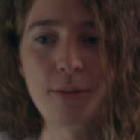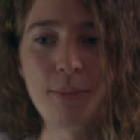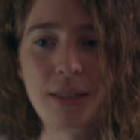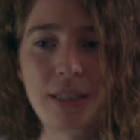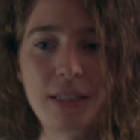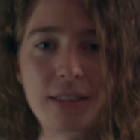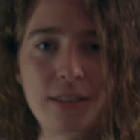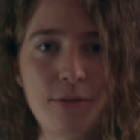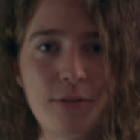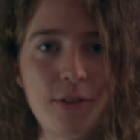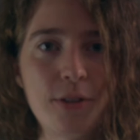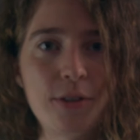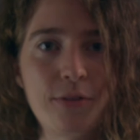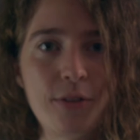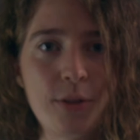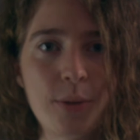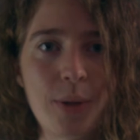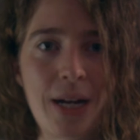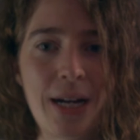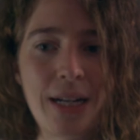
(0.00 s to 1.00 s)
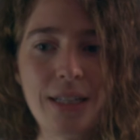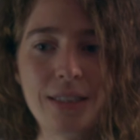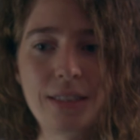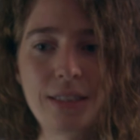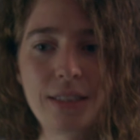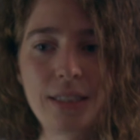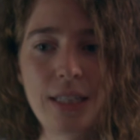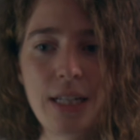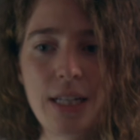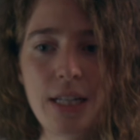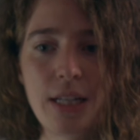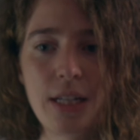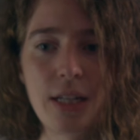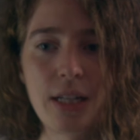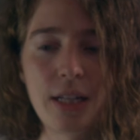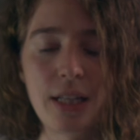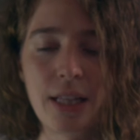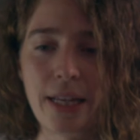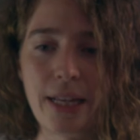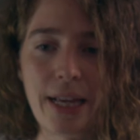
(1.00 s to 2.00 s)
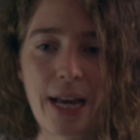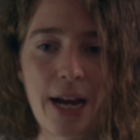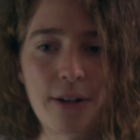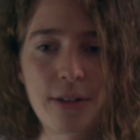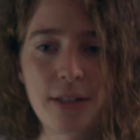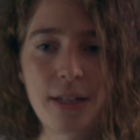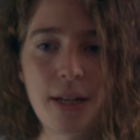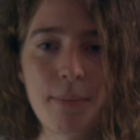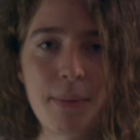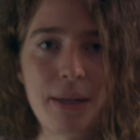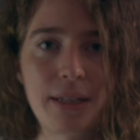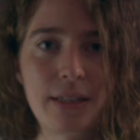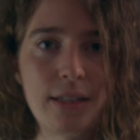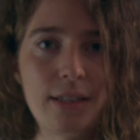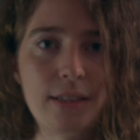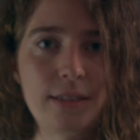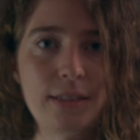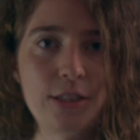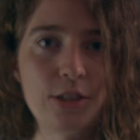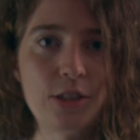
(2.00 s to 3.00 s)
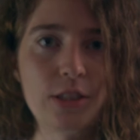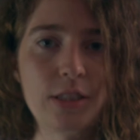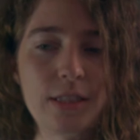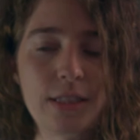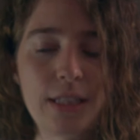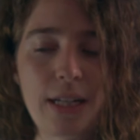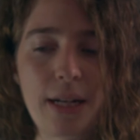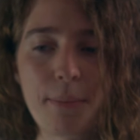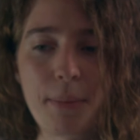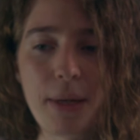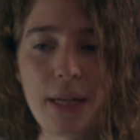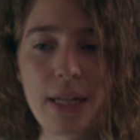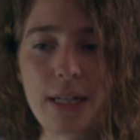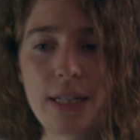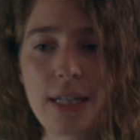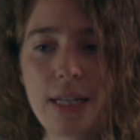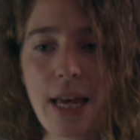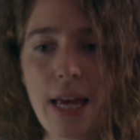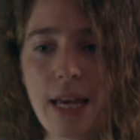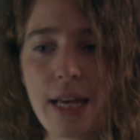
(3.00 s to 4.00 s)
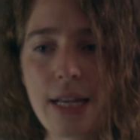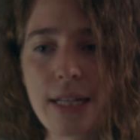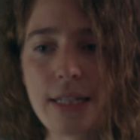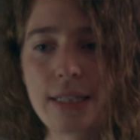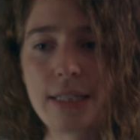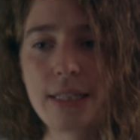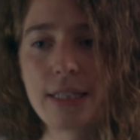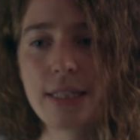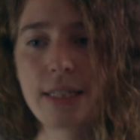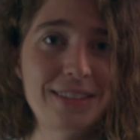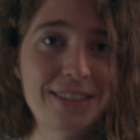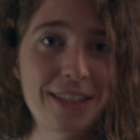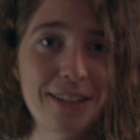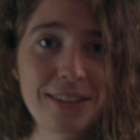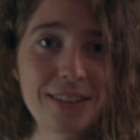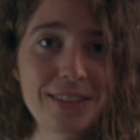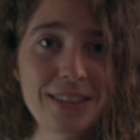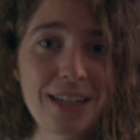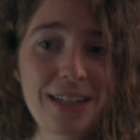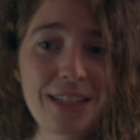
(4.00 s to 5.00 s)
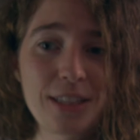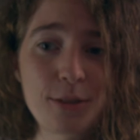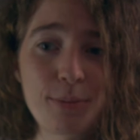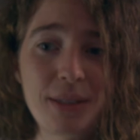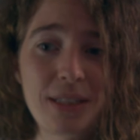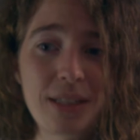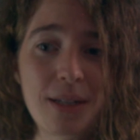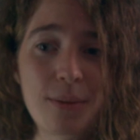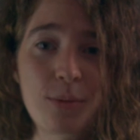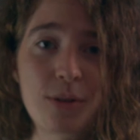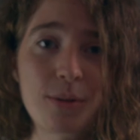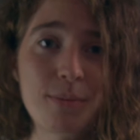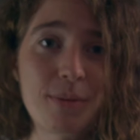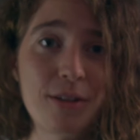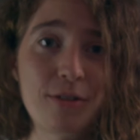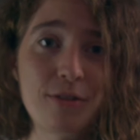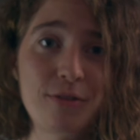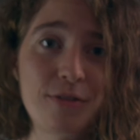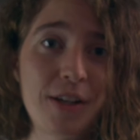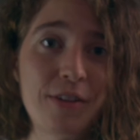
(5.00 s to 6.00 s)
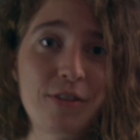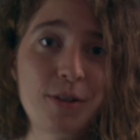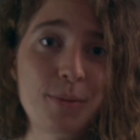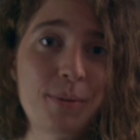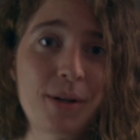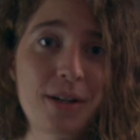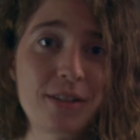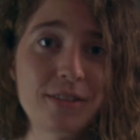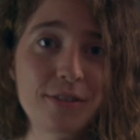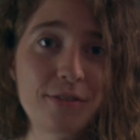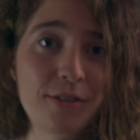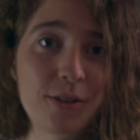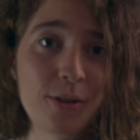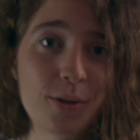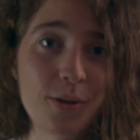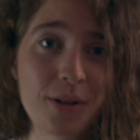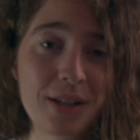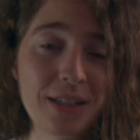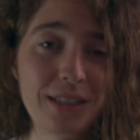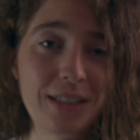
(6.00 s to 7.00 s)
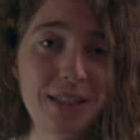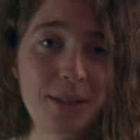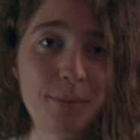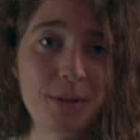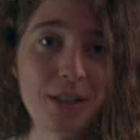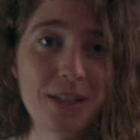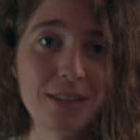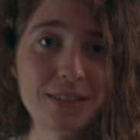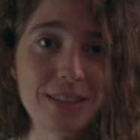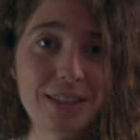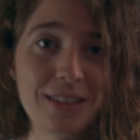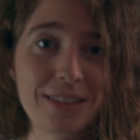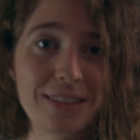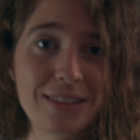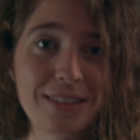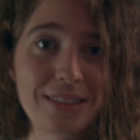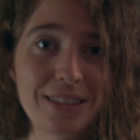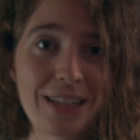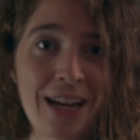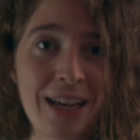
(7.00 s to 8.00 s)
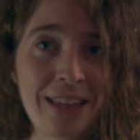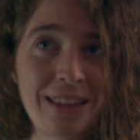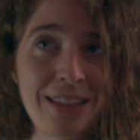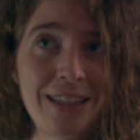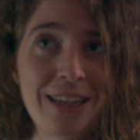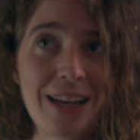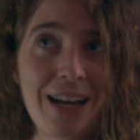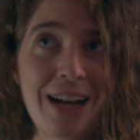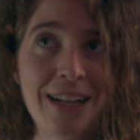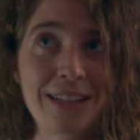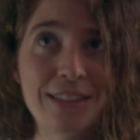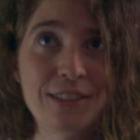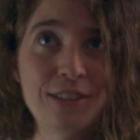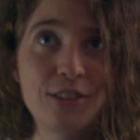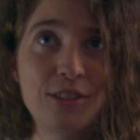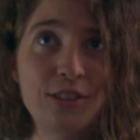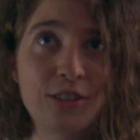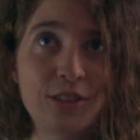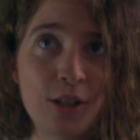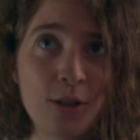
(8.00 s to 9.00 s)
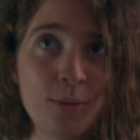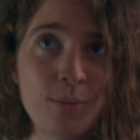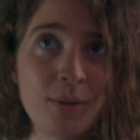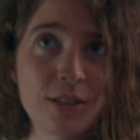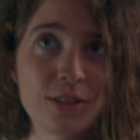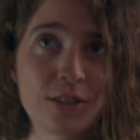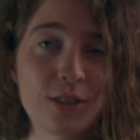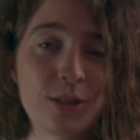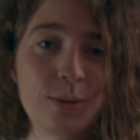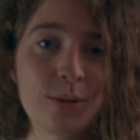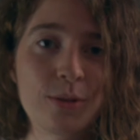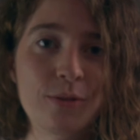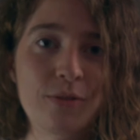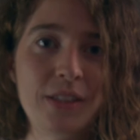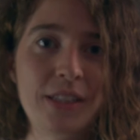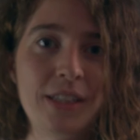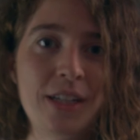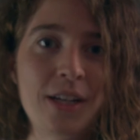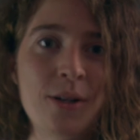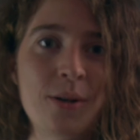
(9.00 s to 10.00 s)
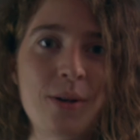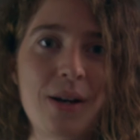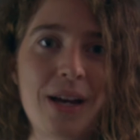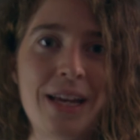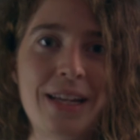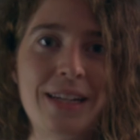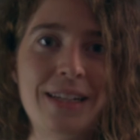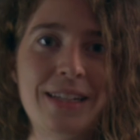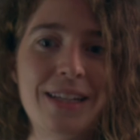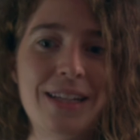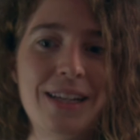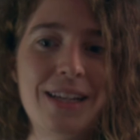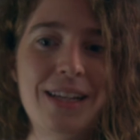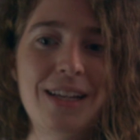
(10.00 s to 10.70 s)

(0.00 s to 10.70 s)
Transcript: because a few of you asked, like, how did I make the decisions that I made? And sound design has become one of my favorite parts of the whole editing process. I think it adds so much to a video and